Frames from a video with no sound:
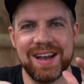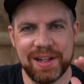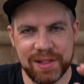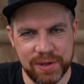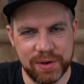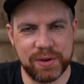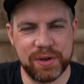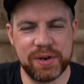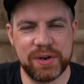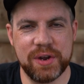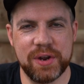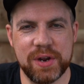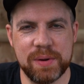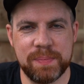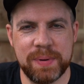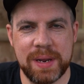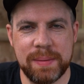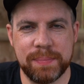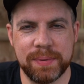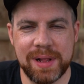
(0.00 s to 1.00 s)
Hello, good yo-yo
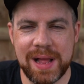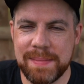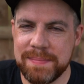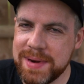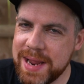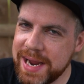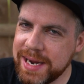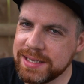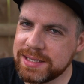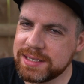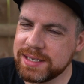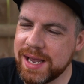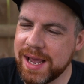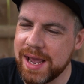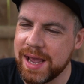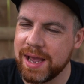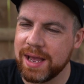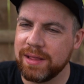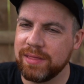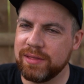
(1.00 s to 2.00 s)
people. I'm Nate,
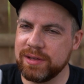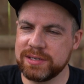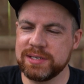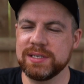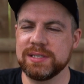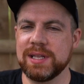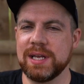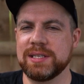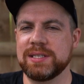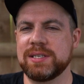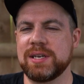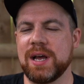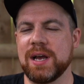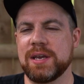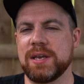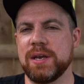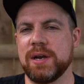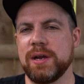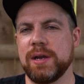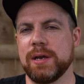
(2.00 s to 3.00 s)
and this is Let's
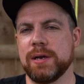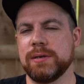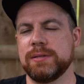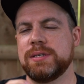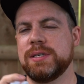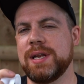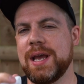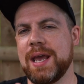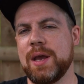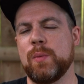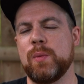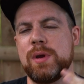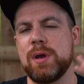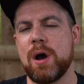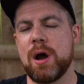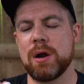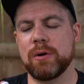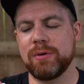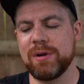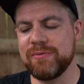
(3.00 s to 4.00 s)
Talk Yo-Yo. Today, we
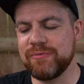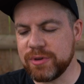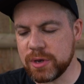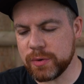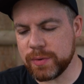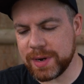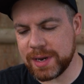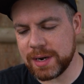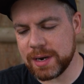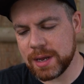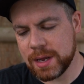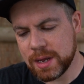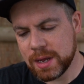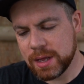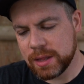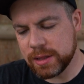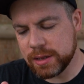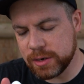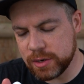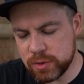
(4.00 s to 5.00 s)
are reviewing
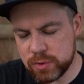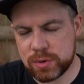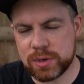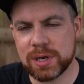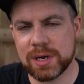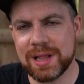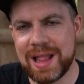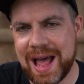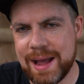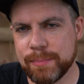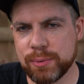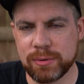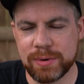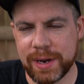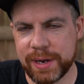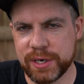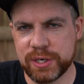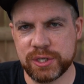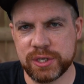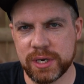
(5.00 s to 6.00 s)
the new
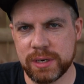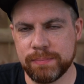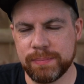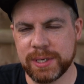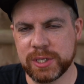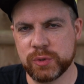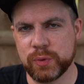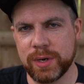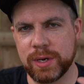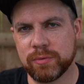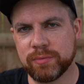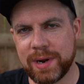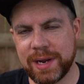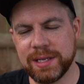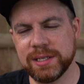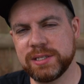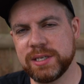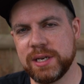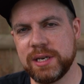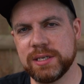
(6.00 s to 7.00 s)
collaboration between
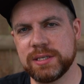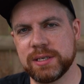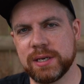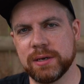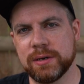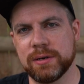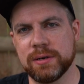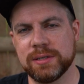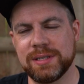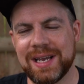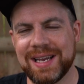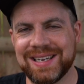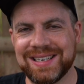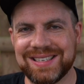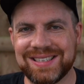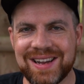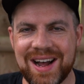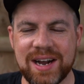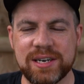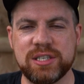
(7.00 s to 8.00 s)
Rain City Skills and
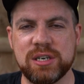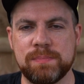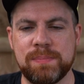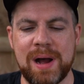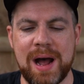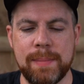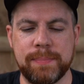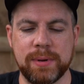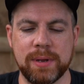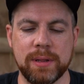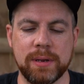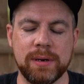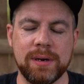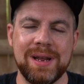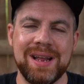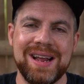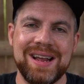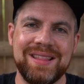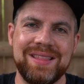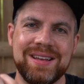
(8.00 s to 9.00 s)
Dr. Popular.
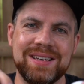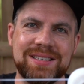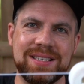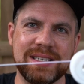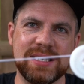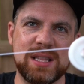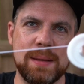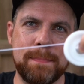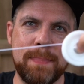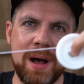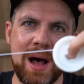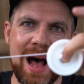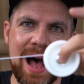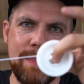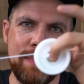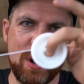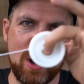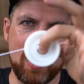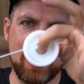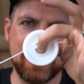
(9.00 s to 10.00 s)
This is the
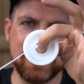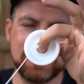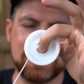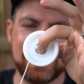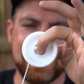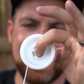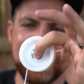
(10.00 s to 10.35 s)
Pop Art.